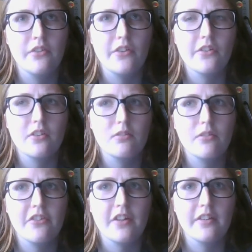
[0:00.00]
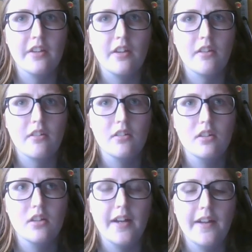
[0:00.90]
the other was, I think,
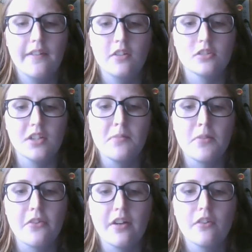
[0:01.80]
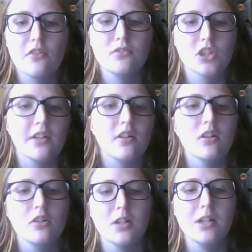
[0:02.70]
at their grandma's house, which I
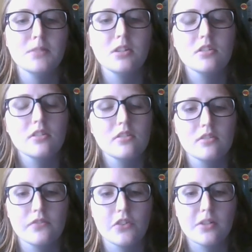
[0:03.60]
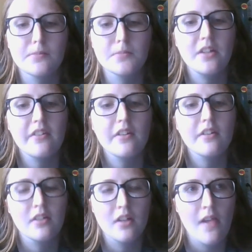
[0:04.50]
call grandma for some
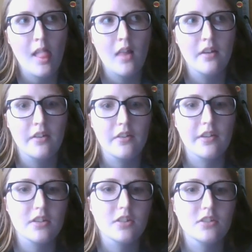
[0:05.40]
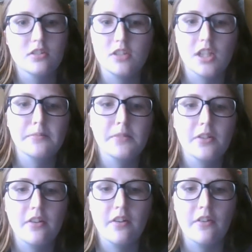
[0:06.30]
reason. Like, their
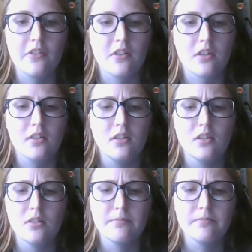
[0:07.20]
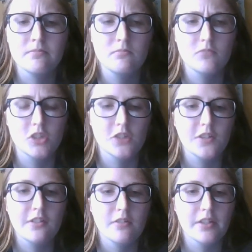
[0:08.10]
grandma is,
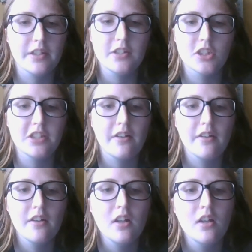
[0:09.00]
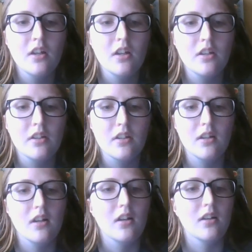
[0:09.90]
Judy Nowicki. She
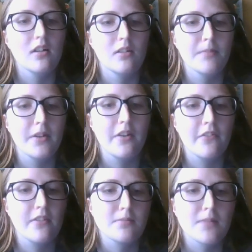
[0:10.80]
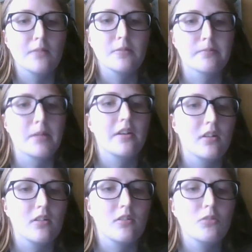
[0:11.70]
is the mom of my
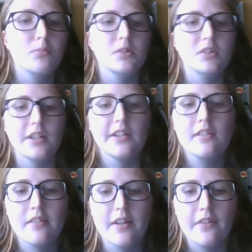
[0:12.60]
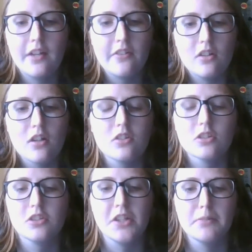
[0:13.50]
uncle, but like I like to call
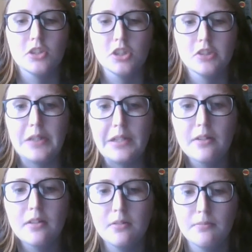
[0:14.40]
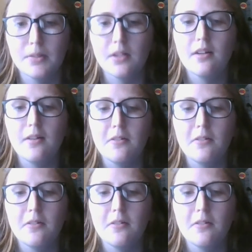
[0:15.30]
her Grandma Judy. But